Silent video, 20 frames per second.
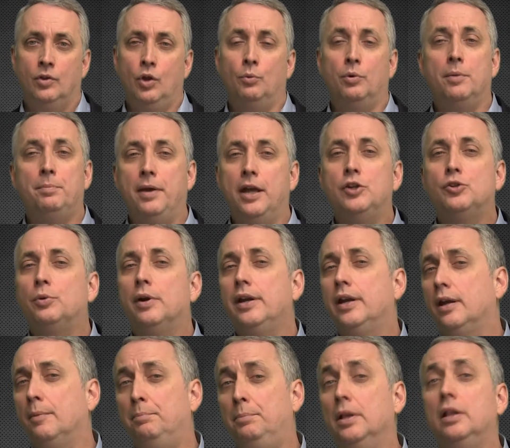
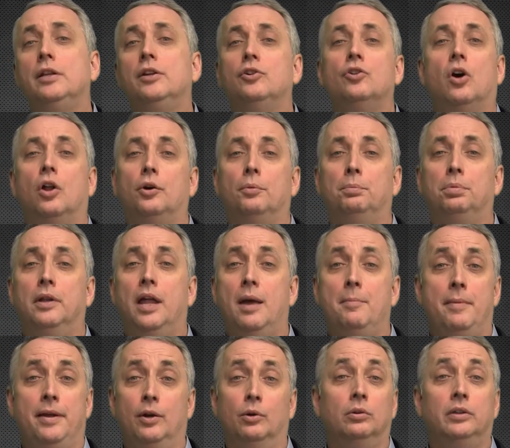Repatriating $1 billion plant
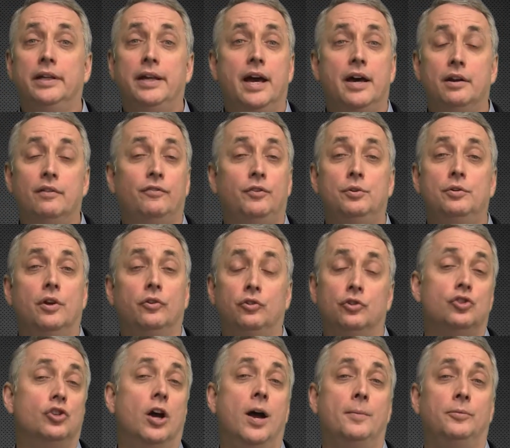may only add a few dozen
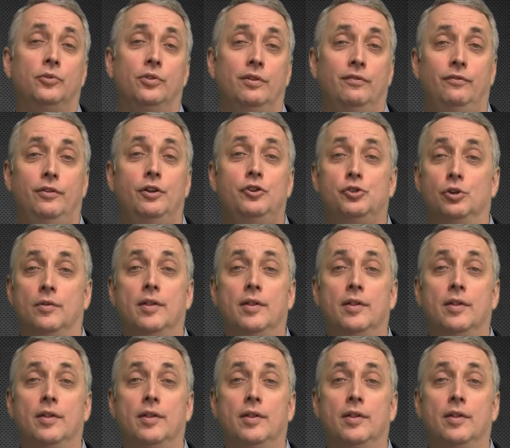jobs in the future,